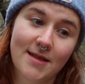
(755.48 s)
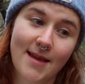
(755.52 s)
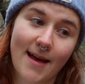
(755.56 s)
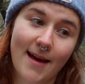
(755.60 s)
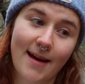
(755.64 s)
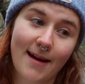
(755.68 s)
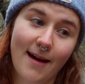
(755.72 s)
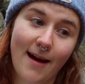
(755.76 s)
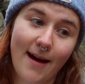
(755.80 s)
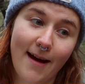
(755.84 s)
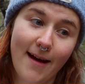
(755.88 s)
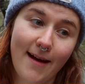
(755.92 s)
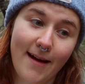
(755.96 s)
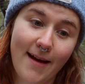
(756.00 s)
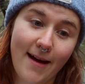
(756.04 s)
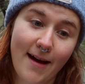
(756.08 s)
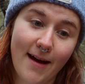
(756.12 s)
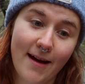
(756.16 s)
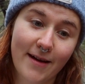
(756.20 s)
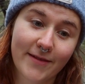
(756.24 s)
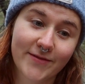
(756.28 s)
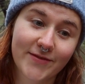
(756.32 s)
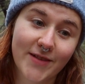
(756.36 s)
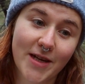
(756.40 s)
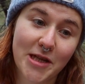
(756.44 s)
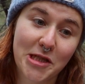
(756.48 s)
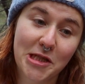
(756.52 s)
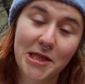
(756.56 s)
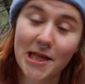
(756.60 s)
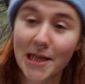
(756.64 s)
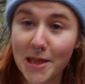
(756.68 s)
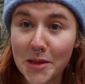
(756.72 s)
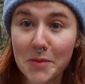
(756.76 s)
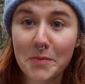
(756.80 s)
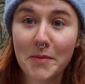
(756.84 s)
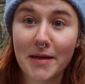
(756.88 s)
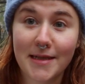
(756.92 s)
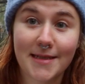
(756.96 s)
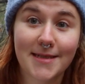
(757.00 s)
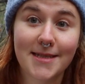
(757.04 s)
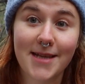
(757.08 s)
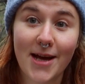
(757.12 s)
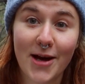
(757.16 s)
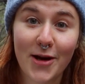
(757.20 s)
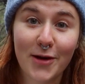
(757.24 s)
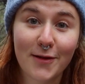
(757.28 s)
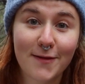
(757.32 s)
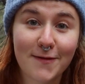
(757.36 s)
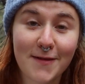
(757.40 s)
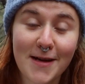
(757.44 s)
that I have dared
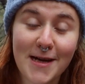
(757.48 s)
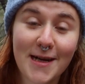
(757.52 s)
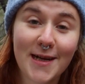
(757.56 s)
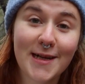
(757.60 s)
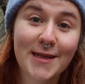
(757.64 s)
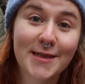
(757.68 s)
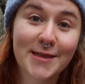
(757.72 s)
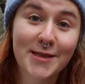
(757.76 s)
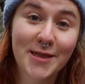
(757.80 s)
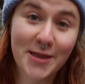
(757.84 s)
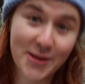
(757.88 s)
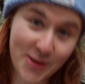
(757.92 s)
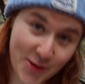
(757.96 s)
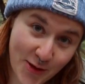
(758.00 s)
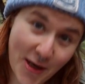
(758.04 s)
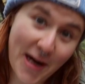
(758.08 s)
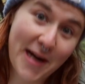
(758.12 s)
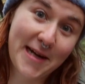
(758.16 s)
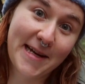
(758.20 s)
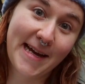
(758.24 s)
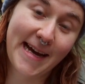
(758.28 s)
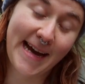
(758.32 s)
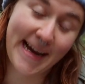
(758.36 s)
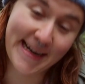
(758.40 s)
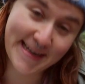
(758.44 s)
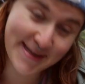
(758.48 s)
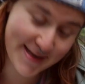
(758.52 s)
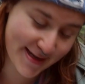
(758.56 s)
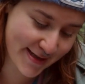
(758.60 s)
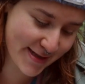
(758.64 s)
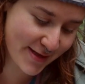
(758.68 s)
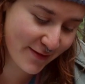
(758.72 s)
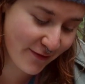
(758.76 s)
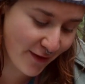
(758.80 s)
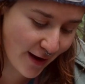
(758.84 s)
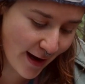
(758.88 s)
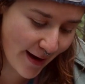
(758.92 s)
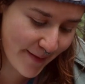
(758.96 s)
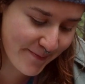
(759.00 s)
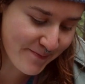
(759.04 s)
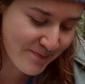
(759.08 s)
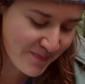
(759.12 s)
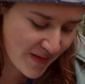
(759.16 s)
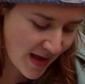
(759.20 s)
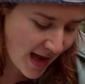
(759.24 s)
myself to try to identify.